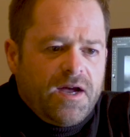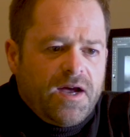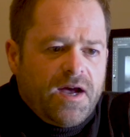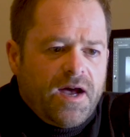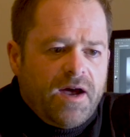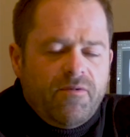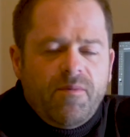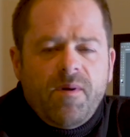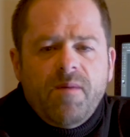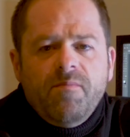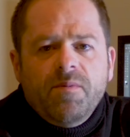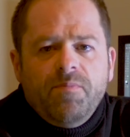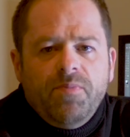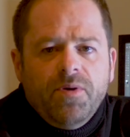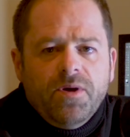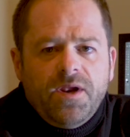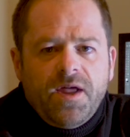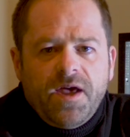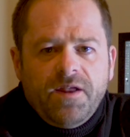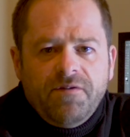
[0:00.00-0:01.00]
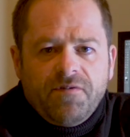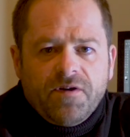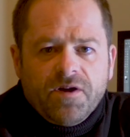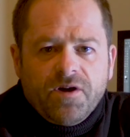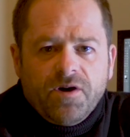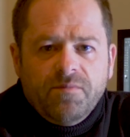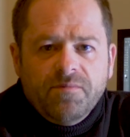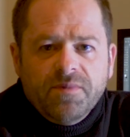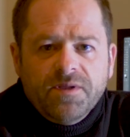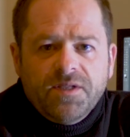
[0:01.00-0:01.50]
I remember putting it in for a
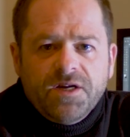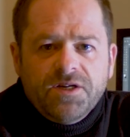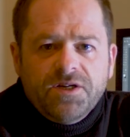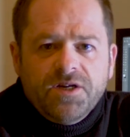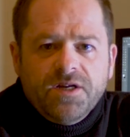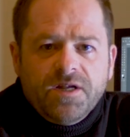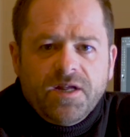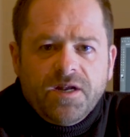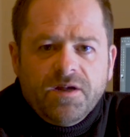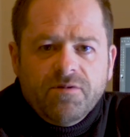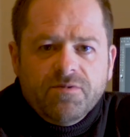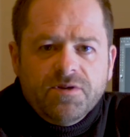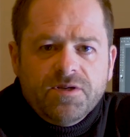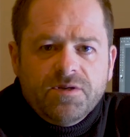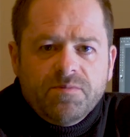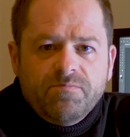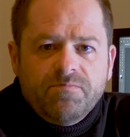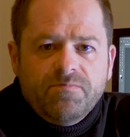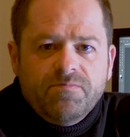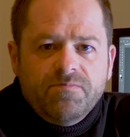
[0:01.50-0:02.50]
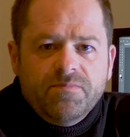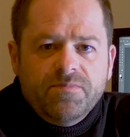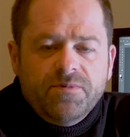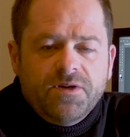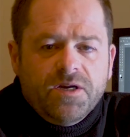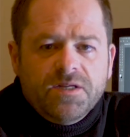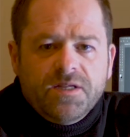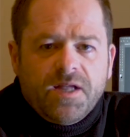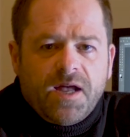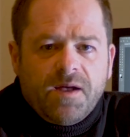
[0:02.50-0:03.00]
competition, and it was
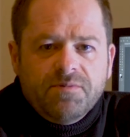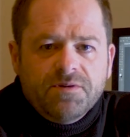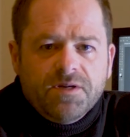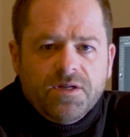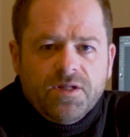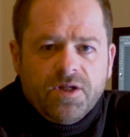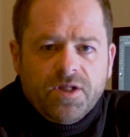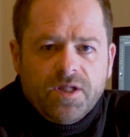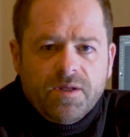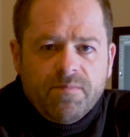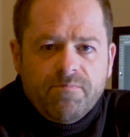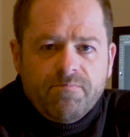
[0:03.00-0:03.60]
just absolutely